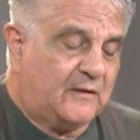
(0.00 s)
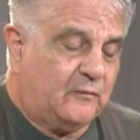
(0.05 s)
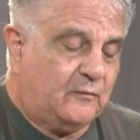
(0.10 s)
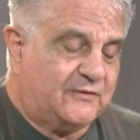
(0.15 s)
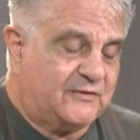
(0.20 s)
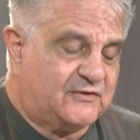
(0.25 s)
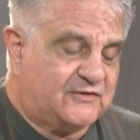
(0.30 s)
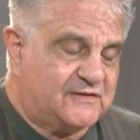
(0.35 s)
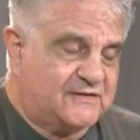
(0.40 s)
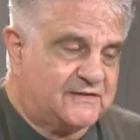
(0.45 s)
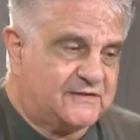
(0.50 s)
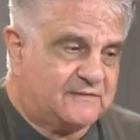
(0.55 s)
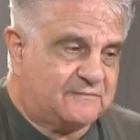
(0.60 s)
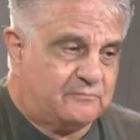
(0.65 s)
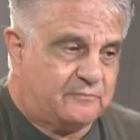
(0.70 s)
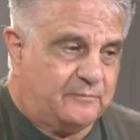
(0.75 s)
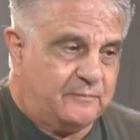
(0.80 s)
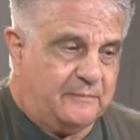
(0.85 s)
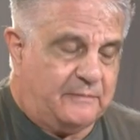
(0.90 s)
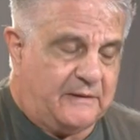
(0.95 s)
which is,
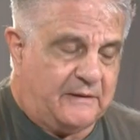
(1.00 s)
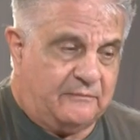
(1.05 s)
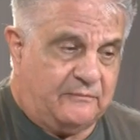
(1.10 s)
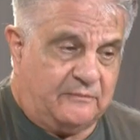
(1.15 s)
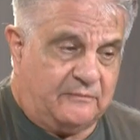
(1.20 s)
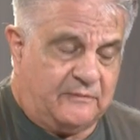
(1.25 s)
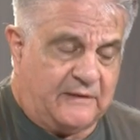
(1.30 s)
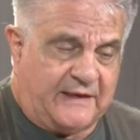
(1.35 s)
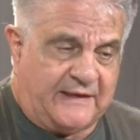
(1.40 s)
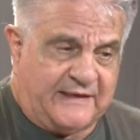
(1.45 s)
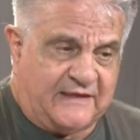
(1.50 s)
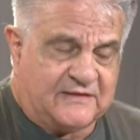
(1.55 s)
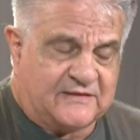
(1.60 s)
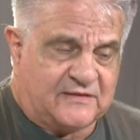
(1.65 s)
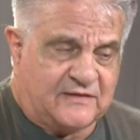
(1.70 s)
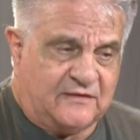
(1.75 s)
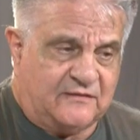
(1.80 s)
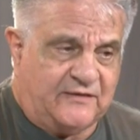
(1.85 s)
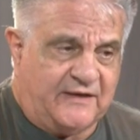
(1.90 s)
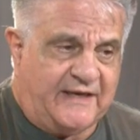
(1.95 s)
I guess,
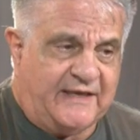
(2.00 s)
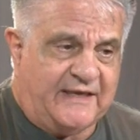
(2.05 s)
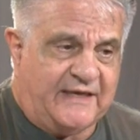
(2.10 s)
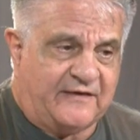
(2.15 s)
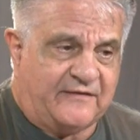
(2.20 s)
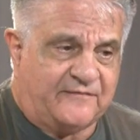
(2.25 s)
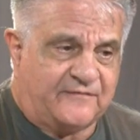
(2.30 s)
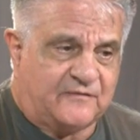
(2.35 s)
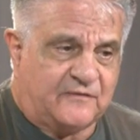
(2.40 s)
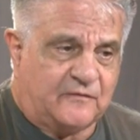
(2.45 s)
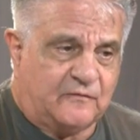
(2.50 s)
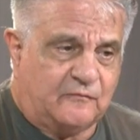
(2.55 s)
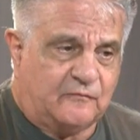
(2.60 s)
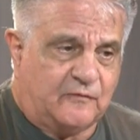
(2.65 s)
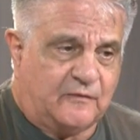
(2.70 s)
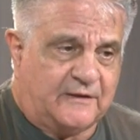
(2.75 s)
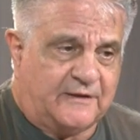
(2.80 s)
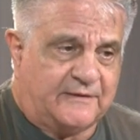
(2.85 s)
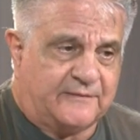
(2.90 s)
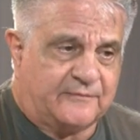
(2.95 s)
the day
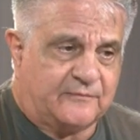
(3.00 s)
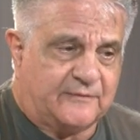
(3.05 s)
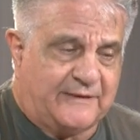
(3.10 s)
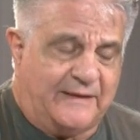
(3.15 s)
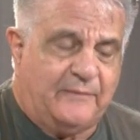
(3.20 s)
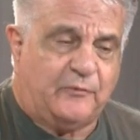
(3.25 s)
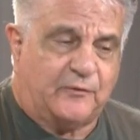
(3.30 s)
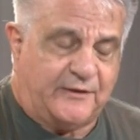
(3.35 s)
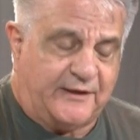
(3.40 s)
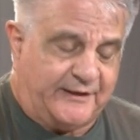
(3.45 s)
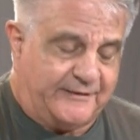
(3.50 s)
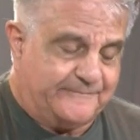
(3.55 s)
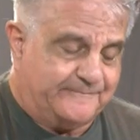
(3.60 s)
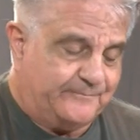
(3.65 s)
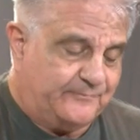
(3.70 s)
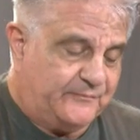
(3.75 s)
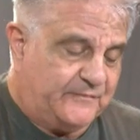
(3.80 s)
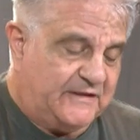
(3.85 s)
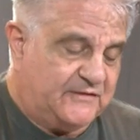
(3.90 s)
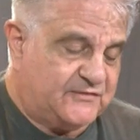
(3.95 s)
after uh, Labor Day.
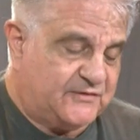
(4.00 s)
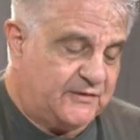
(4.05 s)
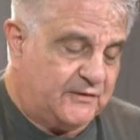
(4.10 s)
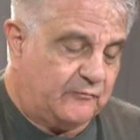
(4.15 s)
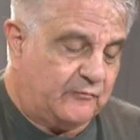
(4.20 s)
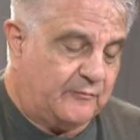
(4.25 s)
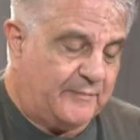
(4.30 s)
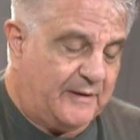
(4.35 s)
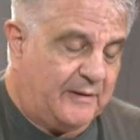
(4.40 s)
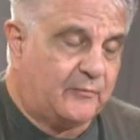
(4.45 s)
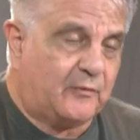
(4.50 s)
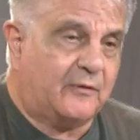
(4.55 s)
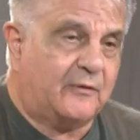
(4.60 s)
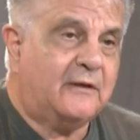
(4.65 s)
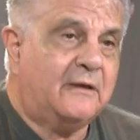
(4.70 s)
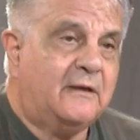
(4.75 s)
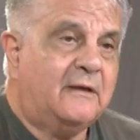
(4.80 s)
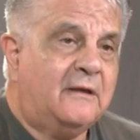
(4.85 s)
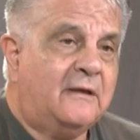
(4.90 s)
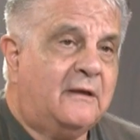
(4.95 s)
Easy to remember
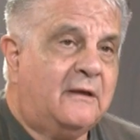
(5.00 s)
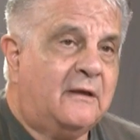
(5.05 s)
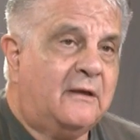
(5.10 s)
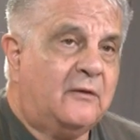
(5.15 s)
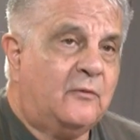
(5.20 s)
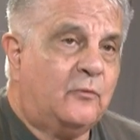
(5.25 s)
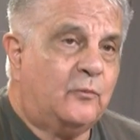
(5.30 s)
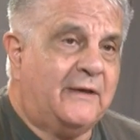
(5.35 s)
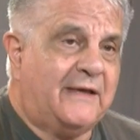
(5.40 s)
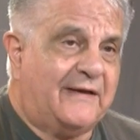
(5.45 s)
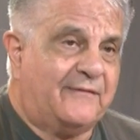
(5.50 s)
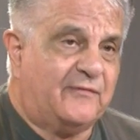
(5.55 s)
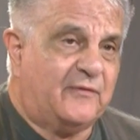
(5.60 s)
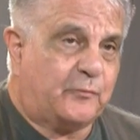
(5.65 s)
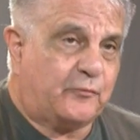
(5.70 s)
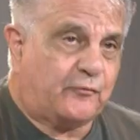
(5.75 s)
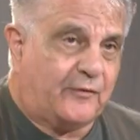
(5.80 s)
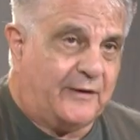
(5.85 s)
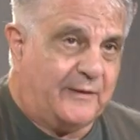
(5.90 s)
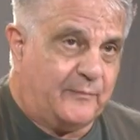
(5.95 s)
we have the
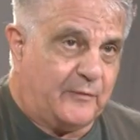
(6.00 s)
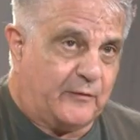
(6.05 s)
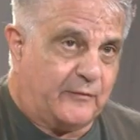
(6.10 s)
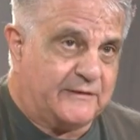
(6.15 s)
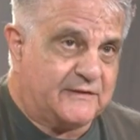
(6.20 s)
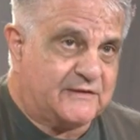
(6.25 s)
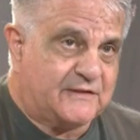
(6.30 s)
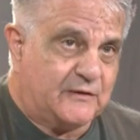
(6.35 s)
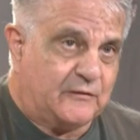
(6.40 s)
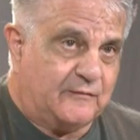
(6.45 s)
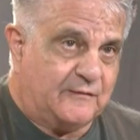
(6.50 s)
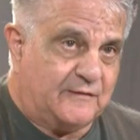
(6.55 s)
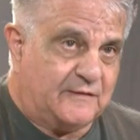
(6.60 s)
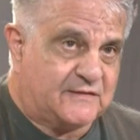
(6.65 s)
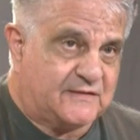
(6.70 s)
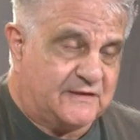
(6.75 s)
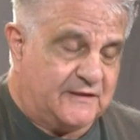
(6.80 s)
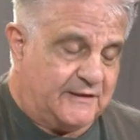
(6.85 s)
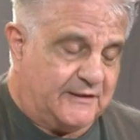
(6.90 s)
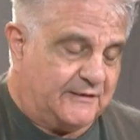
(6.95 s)
primaries here in the
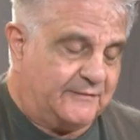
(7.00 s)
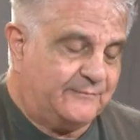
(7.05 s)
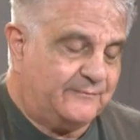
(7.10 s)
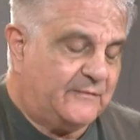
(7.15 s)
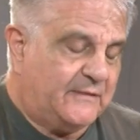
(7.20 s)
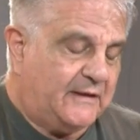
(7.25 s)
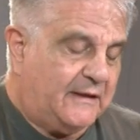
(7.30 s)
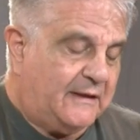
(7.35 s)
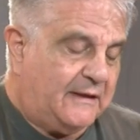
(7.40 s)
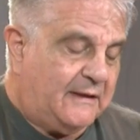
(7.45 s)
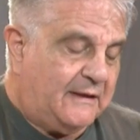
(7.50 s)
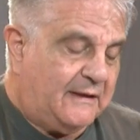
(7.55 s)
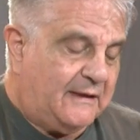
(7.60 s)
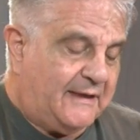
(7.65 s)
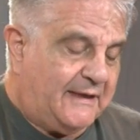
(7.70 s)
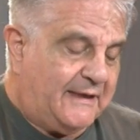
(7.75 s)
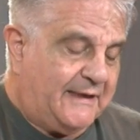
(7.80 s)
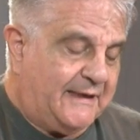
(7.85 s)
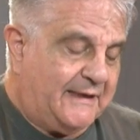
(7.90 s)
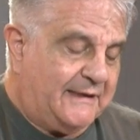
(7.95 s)
city.
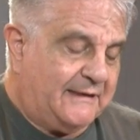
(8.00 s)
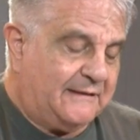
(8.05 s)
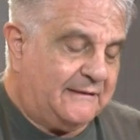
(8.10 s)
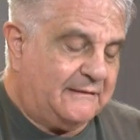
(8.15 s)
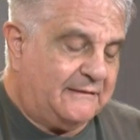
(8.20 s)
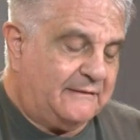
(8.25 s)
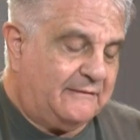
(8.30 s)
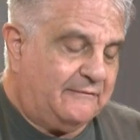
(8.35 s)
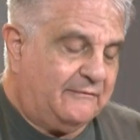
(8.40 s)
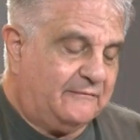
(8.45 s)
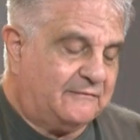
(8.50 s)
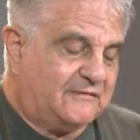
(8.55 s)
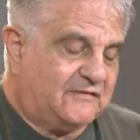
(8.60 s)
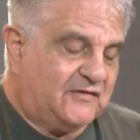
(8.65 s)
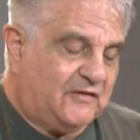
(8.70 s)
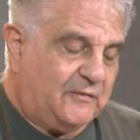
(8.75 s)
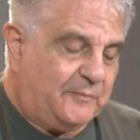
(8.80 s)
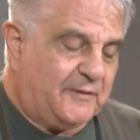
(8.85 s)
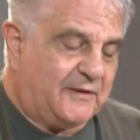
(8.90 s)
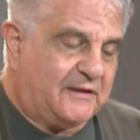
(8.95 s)
And
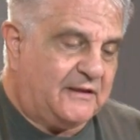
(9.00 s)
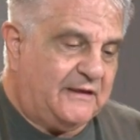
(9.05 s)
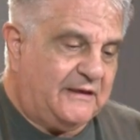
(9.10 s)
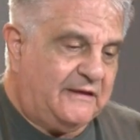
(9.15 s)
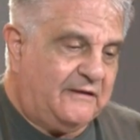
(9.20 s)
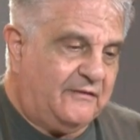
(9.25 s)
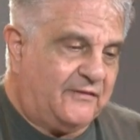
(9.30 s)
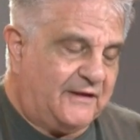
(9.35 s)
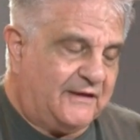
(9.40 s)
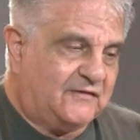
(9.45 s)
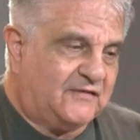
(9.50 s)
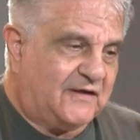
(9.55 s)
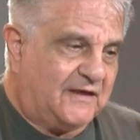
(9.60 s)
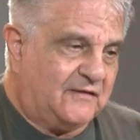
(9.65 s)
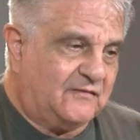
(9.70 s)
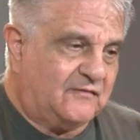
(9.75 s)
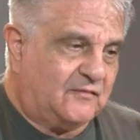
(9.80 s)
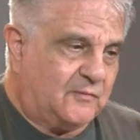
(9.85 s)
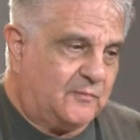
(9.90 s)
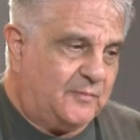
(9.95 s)
typically they
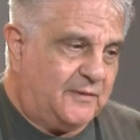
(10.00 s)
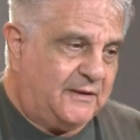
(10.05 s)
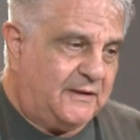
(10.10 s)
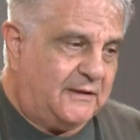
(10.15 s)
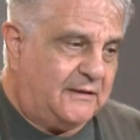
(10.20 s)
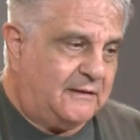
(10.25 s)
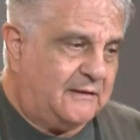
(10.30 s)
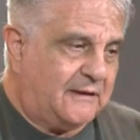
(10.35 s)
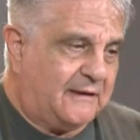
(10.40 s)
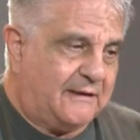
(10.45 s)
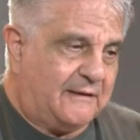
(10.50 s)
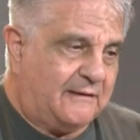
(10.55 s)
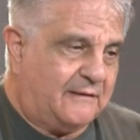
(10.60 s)
tend to be